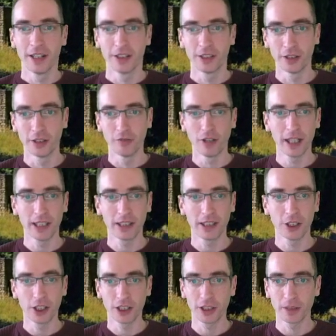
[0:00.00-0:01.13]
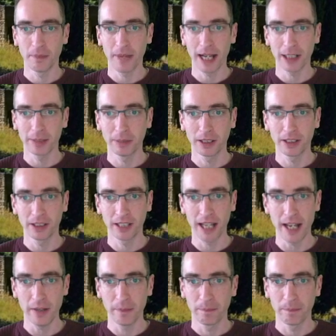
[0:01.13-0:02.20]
to the right. Adjust max plus 10.